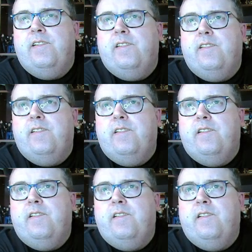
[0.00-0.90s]

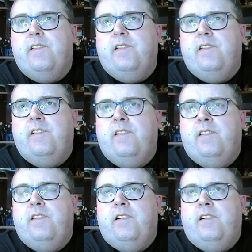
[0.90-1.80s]

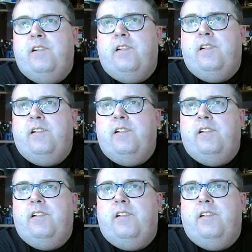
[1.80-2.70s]

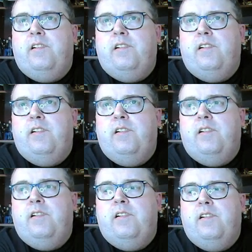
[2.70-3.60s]

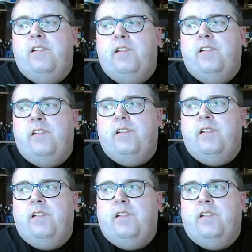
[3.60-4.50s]

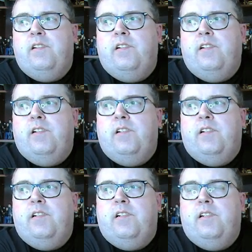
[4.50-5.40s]

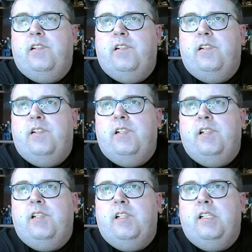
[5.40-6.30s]

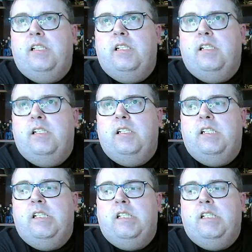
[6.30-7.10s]
Nothing is said.